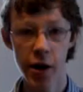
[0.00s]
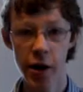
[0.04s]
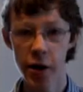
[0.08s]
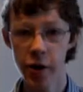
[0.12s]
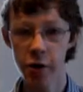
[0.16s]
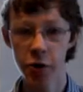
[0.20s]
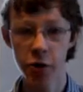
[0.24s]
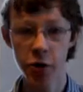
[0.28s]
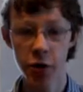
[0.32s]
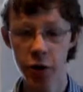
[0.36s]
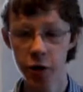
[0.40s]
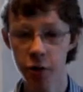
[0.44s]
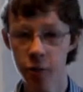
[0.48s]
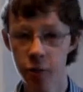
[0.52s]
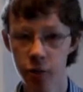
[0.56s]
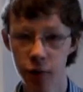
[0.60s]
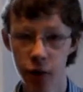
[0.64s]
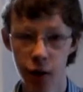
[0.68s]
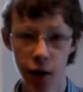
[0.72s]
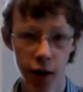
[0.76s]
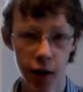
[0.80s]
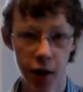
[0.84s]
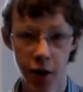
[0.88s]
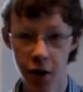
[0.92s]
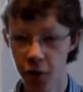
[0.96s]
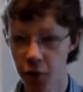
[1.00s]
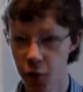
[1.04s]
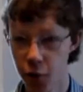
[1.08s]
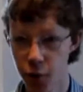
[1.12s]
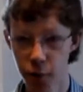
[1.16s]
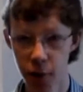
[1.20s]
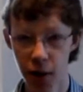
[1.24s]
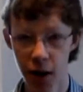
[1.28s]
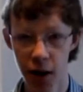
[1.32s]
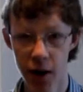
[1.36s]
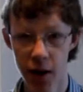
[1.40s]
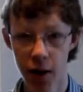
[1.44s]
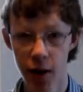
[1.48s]
Hey YouTube, looking for
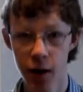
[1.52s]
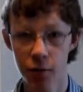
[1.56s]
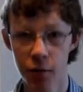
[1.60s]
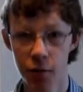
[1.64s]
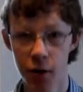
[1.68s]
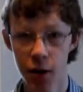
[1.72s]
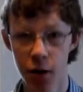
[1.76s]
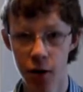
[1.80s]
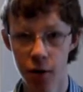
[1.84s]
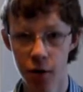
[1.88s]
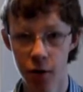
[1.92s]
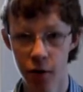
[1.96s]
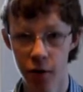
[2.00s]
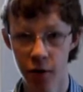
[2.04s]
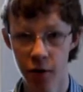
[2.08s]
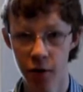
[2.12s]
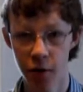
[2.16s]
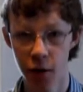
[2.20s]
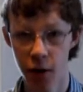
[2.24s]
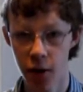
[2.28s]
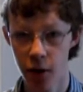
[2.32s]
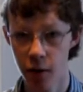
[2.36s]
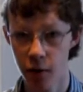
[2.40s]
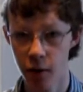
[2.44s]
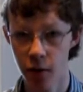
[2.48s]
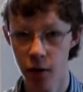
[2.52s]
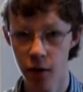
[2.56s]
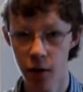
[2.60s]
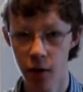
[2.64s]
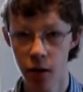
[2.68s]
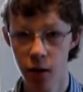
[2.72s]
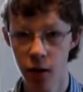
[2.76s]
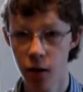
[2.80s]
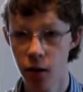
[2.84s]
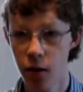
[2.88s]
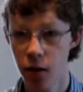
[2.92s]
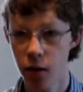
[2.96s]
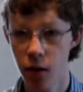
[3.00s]
back end with a new Nerf video.
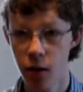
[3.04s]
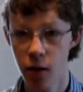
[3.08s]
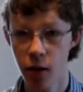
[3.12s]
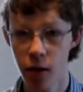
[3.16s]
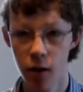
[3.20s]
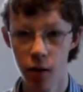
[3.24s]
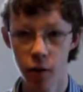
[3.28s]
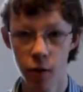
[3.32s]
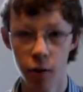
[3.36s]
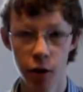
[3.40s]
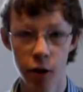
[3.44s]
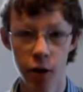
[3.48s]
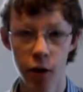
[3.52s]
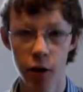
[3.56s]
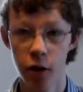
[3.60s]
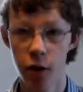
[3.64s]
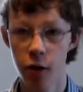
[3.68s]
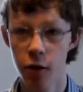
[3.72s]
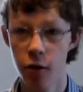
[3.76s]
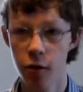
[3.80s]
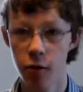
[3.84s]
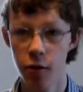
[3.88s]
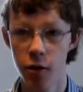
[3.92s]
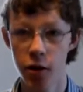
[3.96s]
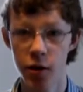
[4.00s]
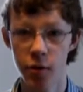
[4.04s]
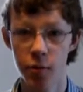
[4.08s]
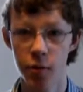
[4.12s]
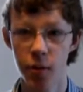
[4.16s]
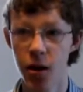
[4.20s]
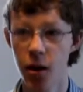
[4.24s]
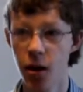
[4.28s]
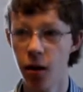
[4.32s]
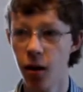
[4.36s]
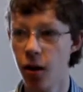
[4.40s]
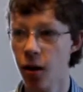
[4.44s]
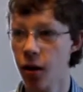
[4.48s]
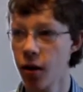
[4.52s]
What do you know, it's
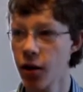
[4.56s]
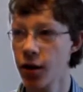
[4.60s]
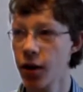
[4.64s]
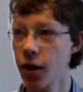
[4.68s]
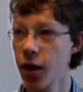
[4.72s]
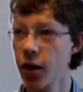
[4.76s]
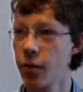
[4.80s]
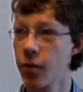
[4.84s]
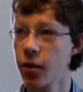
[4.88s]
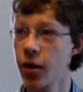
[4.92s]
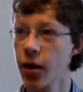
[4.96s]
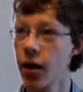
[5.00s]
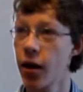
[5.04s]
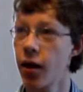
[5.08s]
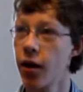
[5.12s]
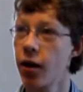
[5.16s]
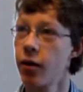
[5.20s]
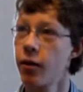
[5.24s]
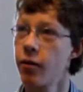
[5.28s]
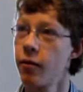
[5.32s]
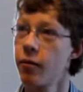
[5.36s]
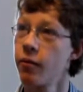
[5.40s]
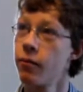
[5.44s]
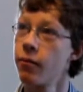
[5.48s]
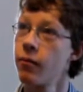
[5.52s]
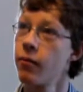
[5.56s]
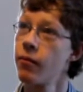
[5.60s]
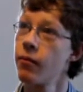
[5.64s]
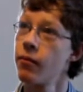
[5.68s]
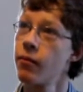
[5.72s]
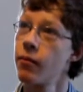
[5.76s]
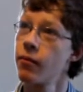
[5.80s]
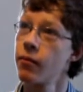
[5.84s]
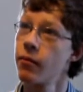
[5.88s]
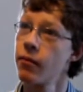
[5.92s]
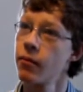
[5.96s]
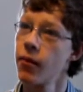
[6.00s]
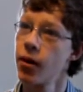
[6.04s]
been a long time again.
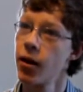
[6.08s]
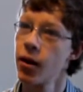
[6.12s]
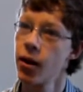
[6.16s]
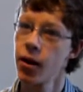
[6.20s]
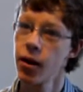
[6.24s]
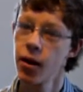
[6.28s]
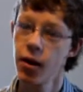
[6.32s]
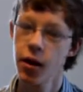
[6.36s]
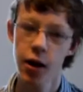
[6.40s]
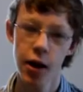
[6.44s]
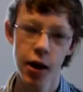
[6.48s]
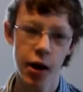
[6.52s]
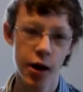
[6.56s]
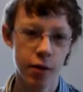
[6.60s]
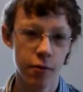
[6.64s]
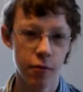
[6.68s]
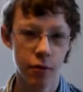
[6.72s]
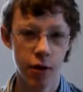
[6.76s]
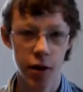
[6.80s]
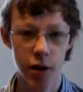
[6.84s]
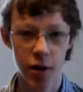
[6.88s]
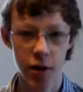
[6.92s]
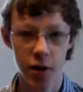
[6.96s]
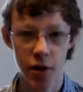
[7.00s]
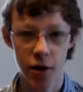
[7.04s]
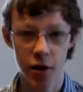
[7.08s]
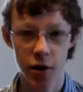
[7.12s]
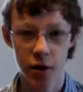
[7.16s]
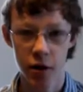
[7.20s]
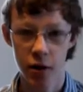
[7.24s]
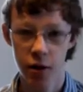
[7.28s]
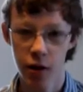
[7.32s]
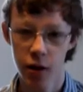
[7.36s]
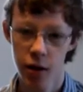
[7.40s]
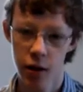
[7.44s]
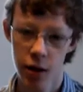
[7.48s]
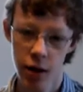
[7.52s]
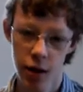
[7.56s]
Anyways,
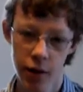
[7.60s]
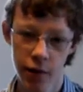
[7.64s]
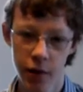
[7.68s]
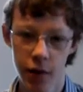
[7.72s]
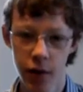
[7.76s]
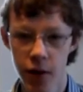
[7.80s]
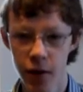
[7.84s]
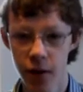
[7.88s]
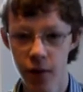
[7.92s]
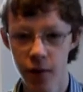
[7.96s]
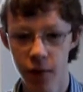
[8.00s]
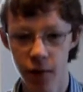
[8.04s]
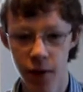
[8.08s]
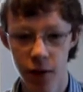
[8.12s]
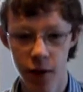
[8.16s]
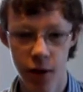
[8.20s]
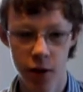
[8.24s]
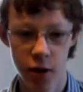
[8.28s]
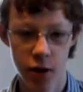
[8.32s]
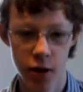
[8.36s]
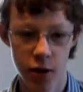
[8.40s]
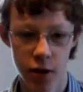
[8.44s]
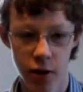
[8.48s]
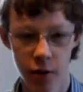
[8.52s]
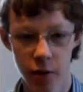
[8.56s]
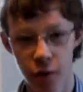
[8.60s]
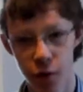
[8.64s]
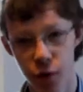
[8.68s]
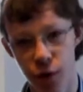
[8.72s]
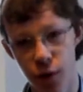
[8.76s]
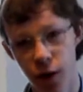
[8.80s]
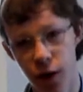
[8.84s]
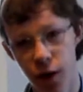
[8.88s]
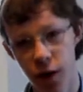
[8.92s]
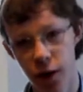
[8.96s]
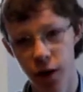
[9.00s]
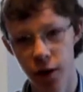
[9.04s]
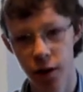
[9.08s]
I finally finished a few
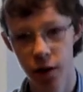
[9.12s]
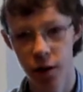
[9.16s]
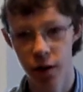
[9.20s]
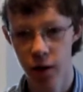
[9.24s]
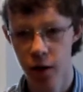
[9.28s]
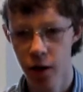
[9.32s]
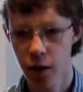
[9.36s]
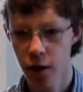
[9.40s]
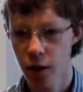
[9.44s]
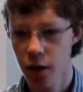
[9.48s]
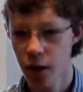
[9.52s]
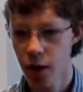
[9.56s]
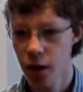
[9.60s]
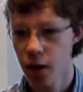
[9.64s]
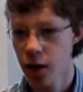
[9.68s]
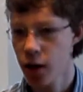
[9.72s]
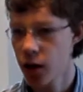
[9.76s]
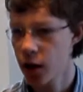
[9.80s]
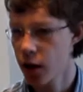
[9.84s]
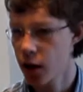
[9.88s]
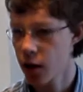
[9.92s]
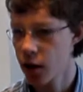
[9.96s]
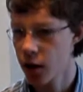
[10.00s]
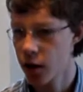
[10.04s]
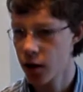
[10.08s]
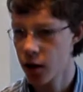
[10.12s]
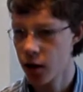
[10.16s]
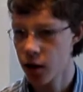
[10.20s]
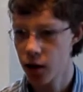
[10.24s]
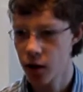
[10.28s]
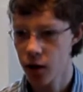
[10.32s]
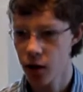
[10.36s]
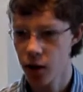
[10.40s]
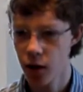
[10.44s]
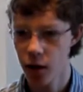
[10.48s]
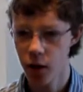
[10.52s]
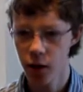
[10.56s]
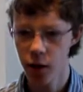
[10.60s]
things and
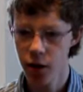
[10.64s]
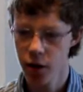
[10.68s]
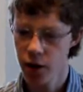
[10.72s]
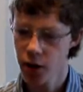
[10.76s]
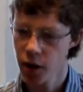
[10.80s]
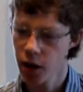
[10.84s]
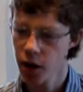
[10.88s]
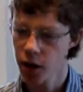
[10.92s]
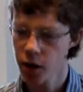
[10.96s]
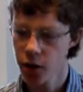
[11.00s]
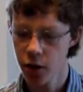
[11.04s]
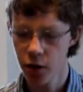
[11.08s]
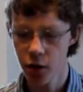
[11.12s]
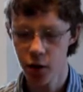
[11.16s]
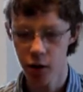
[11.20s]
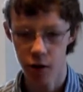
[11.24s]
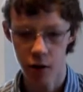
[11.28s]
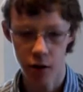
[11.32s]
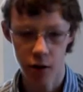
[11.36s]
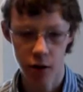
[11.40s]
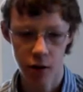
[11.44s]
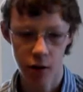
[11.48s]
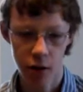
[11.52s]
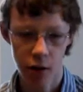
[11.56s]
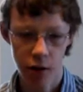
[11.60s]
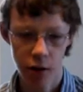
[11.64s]
I decided to show you it.